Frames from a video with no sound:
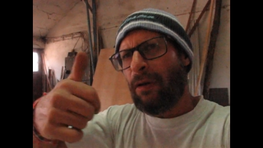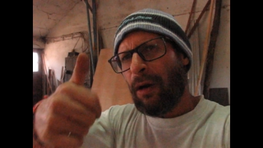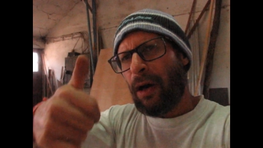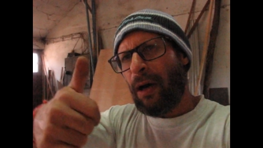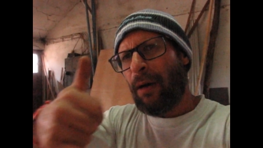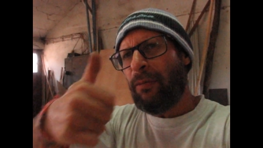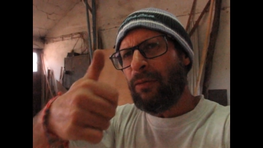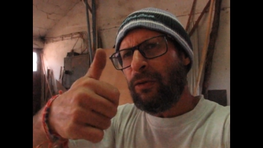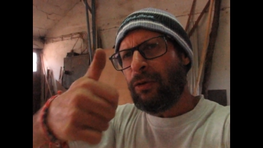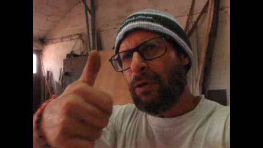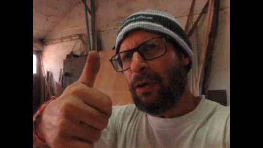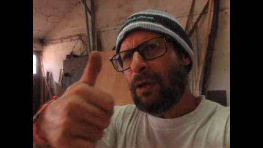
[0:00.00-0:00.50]

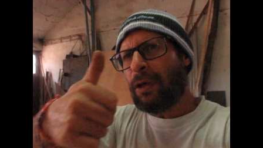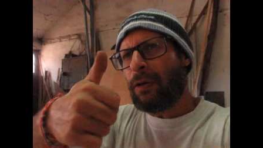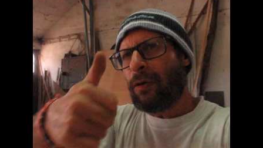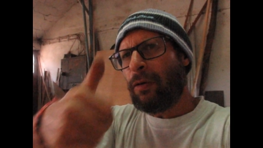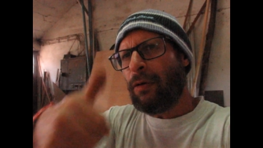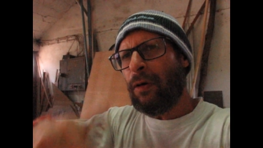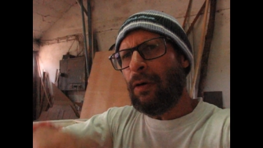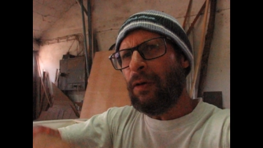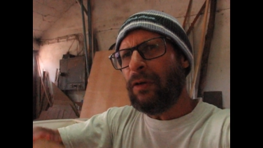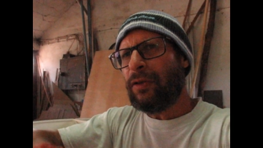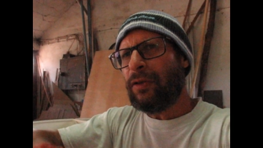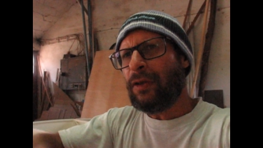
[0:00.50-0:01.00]
I'm doing
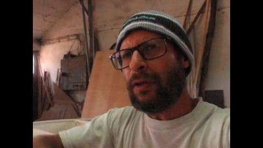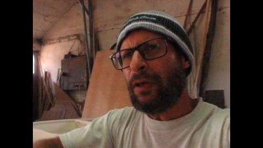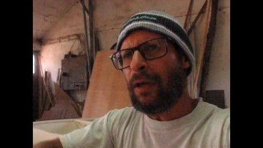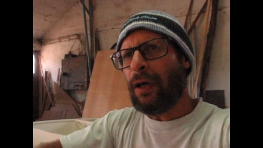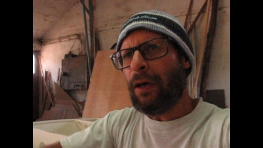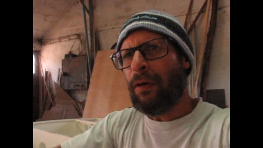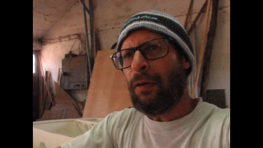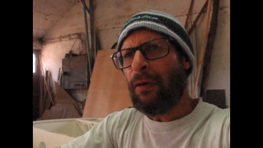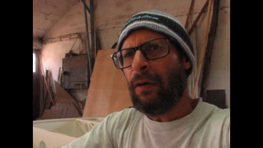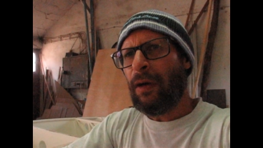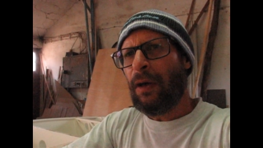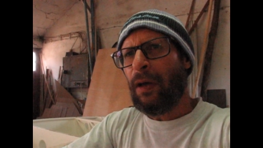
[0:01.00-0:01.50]
good, you
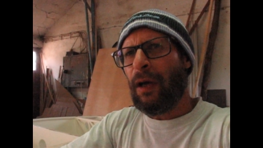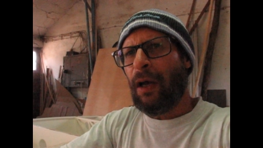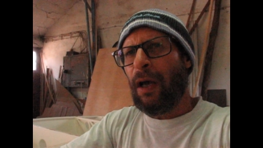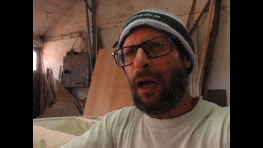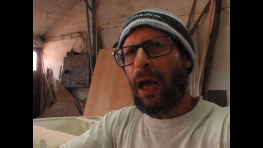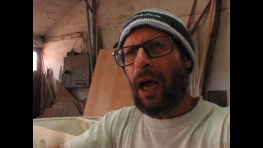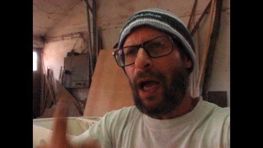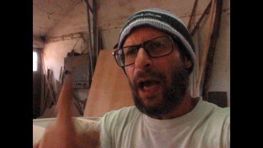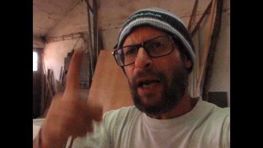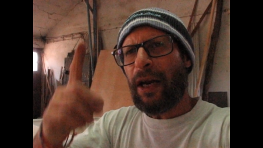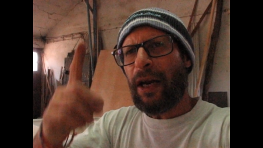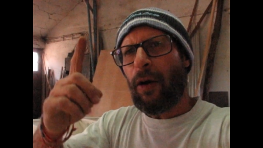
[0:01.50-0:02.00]
know.
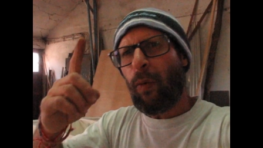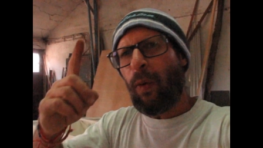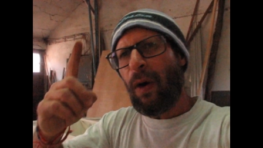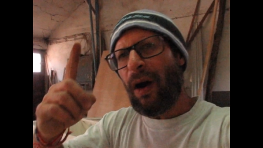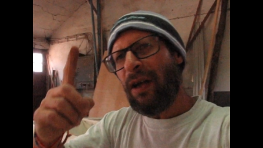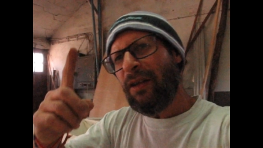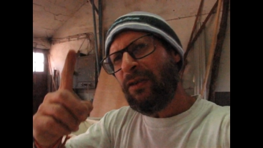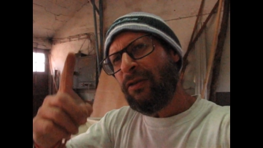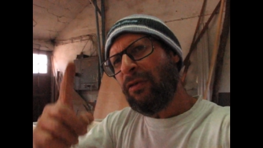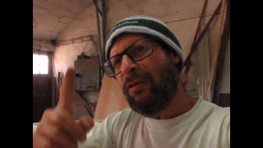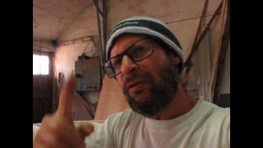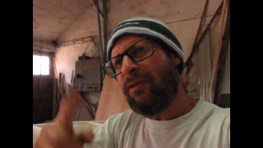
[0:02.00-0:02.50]
At a
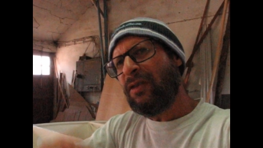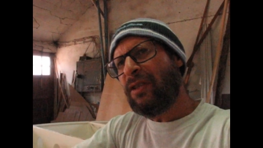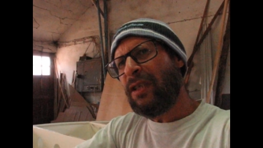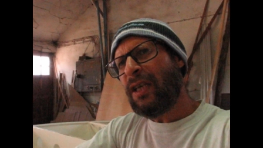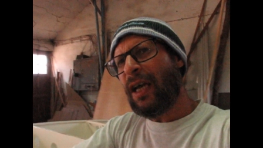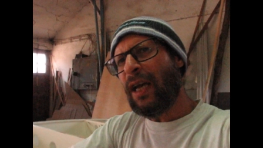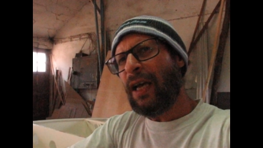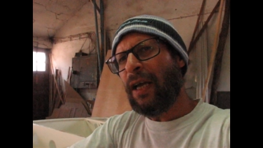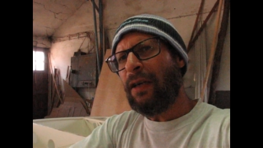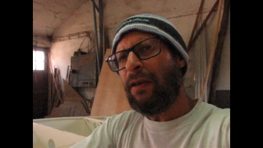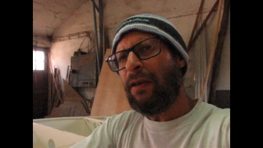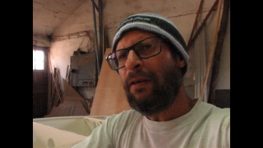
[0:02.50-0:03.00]
1 to
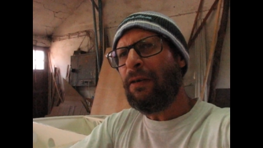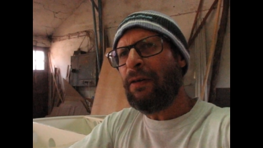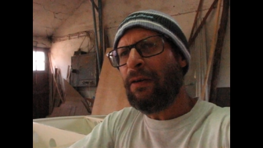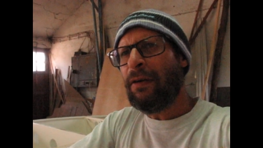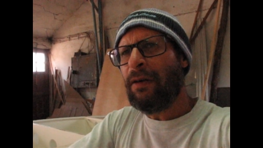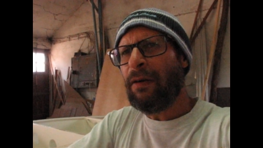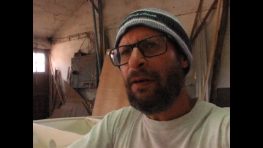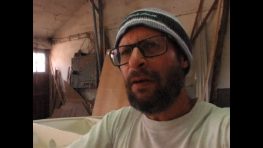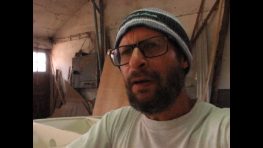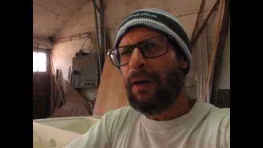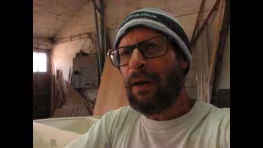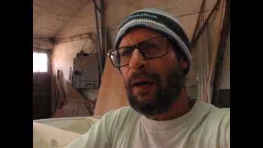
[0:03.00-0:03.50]
10,
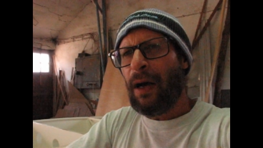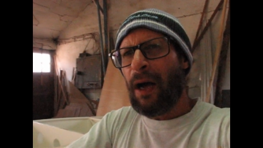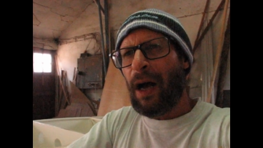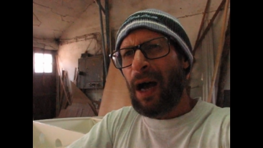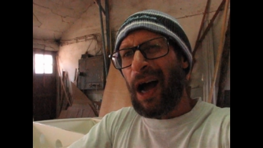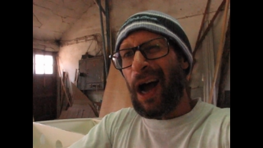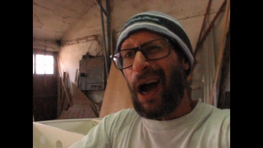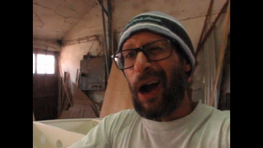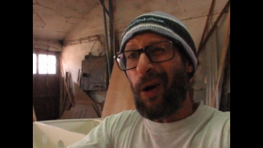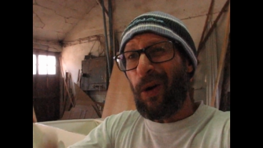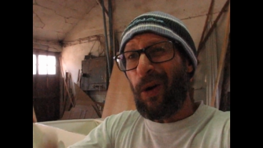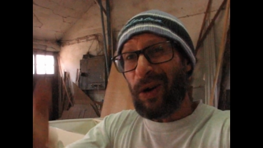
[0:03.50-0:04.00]

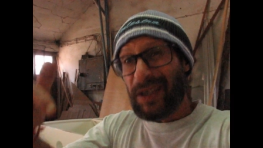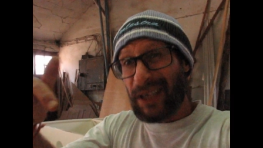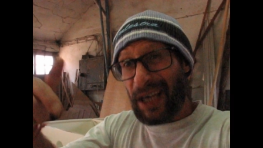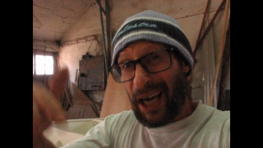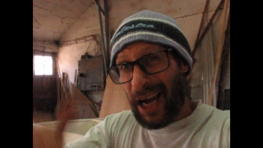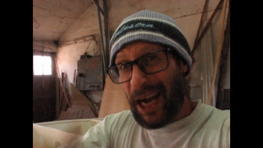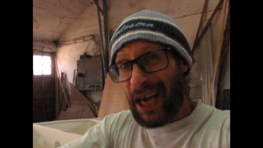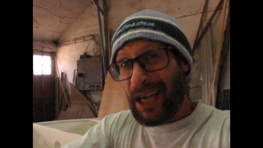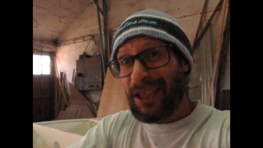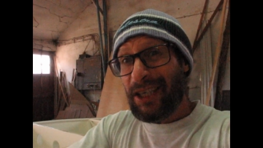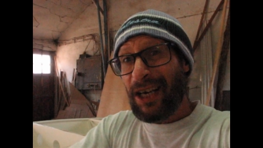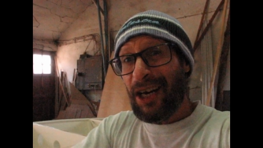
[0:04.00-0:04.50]
I got
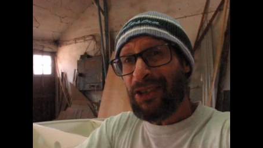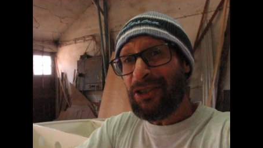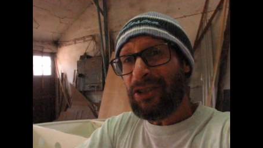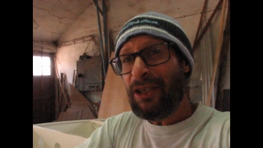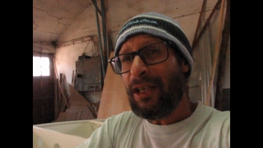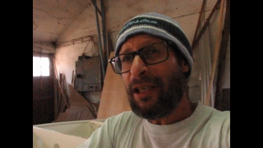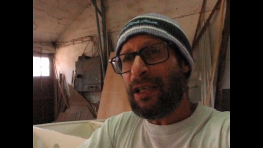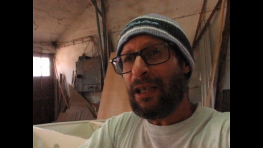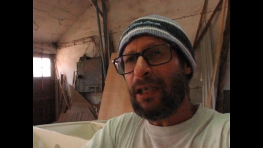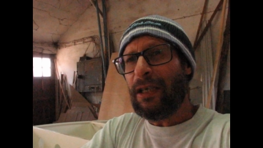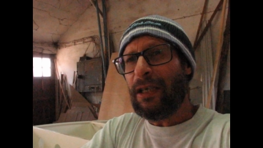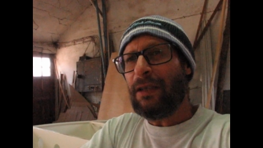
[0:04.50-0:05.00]

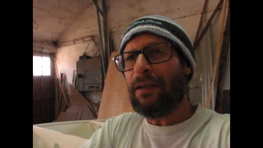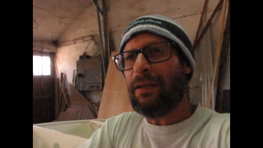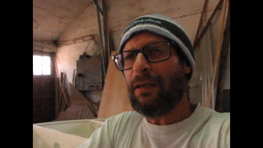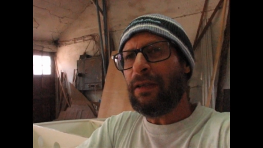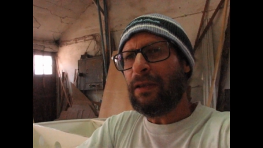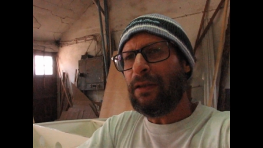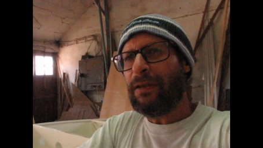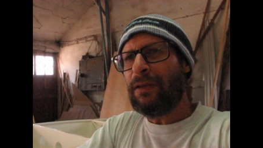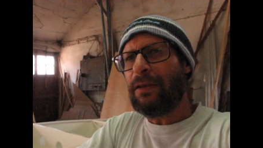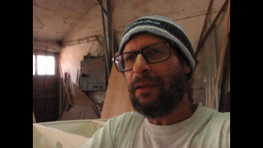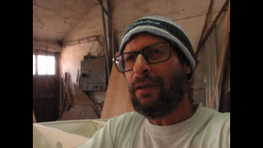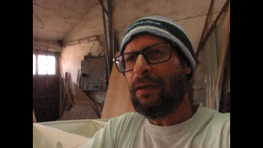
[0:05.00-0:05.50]
800
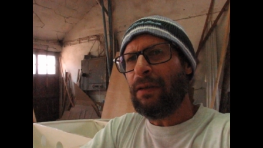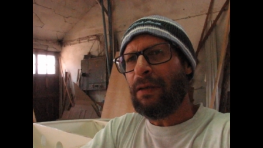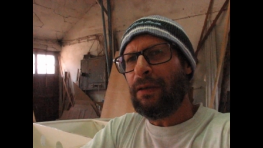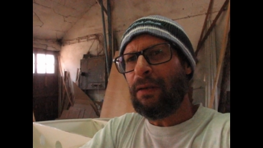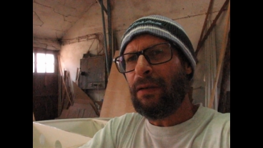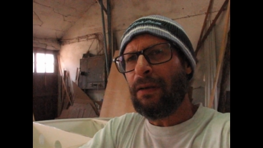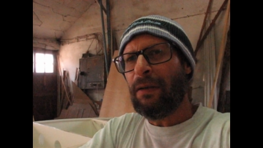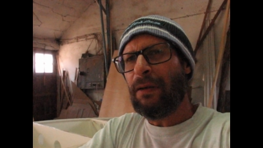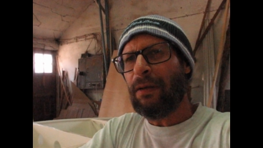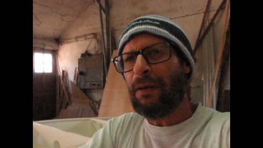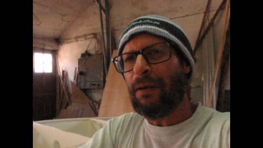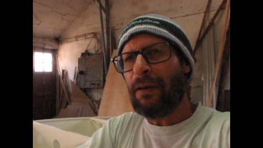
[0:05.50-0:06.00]
liters,
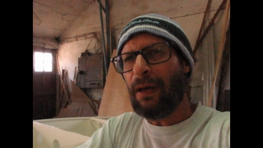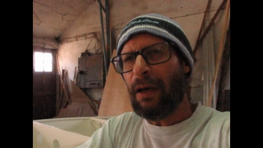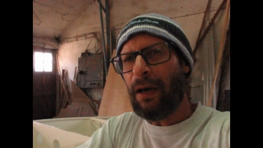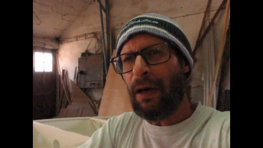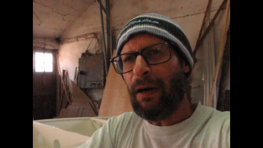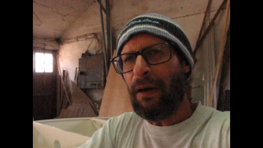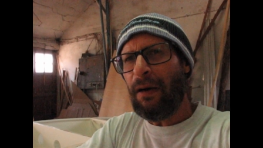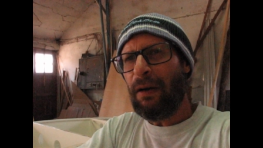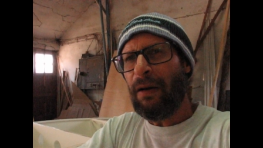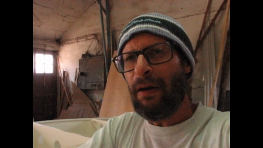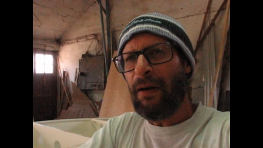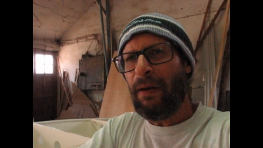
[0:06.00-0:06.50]

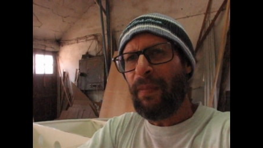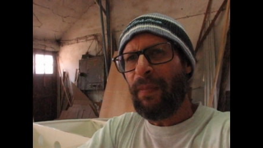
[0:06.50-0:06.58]
yeah,